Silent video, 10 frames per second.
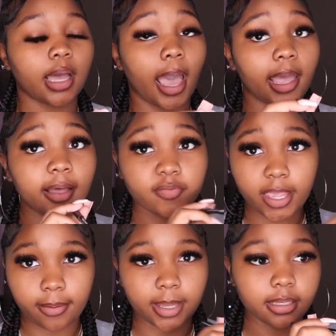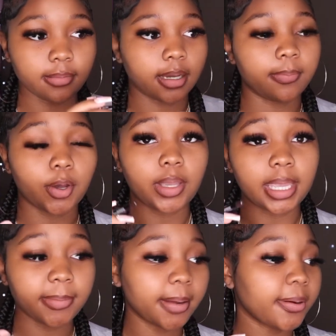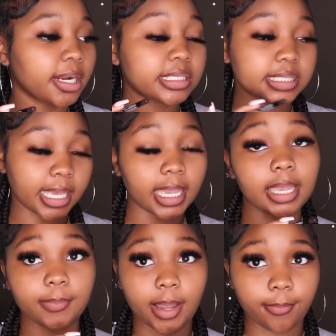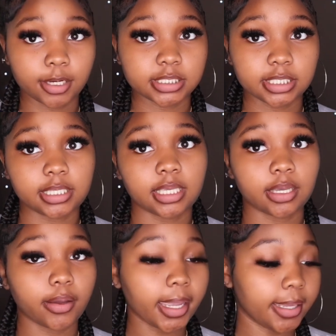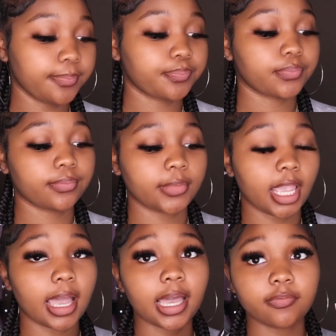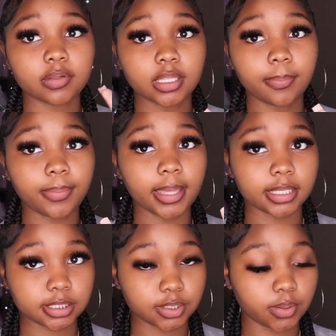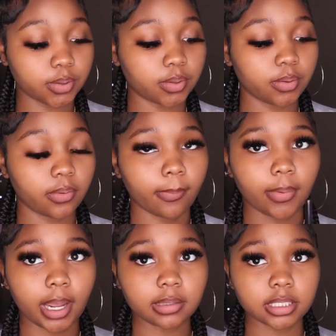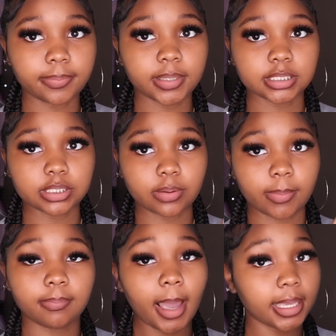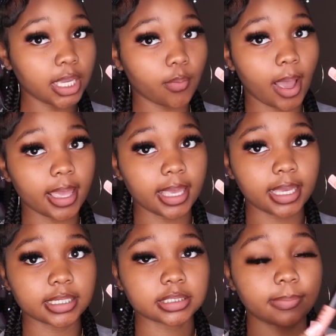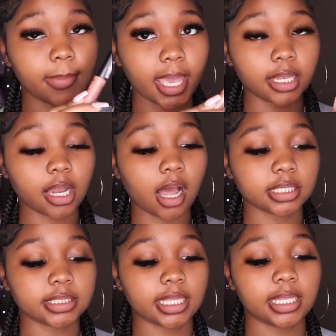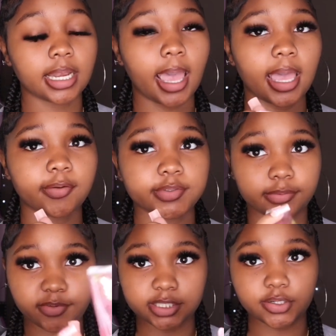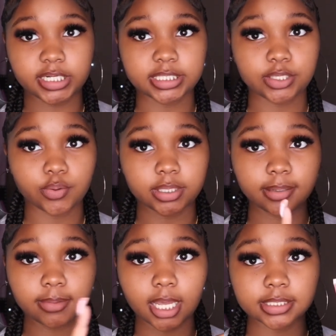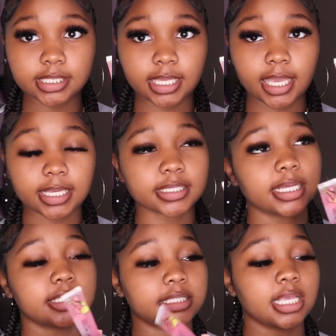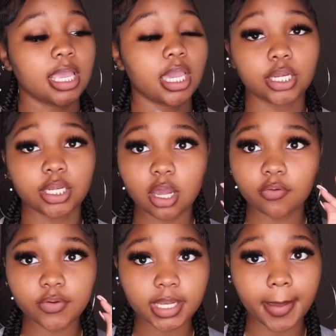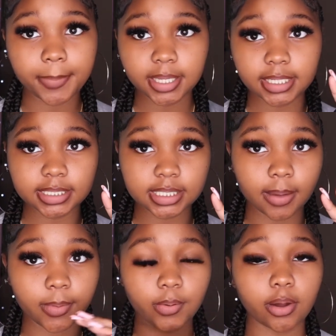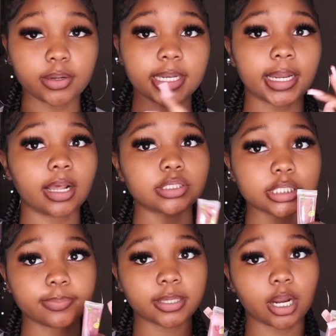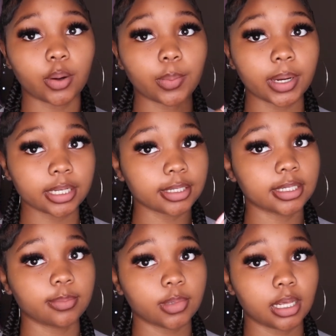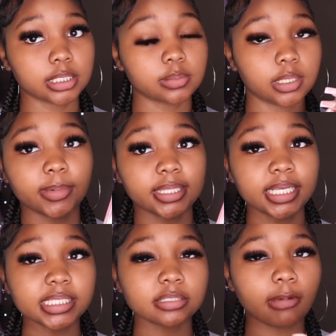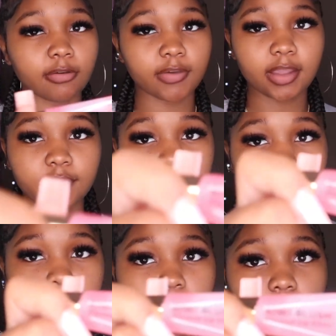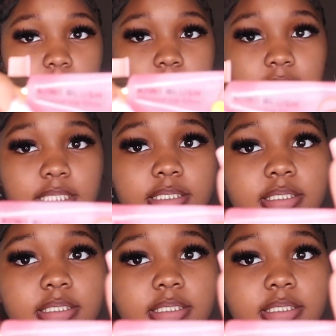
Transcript: I have to have my lip combo in my purse and in my emergency kit, okay? I have a lip pencil, brown lip pencil, my NYX matte gloss, and then I have some Victoria's Secret lip gloss in case I just don't feel like putting this combo on, then I'll just put on a regular lip gloss. But this is my favorite lip gloss. It's